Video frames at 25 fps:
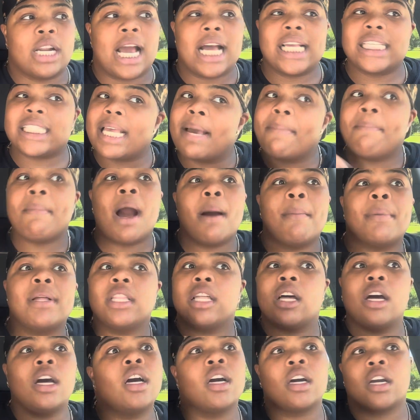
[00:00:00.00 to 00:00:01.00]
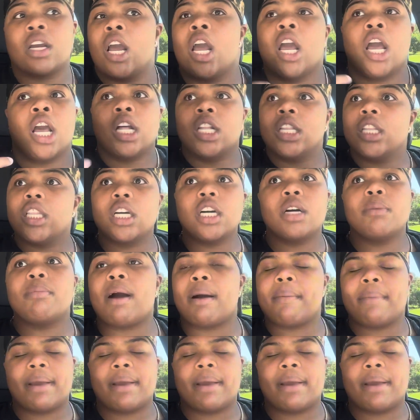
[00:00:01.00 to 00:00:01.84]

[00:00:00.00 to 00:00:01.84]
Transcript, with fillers: I said, Mama, look, look, mom.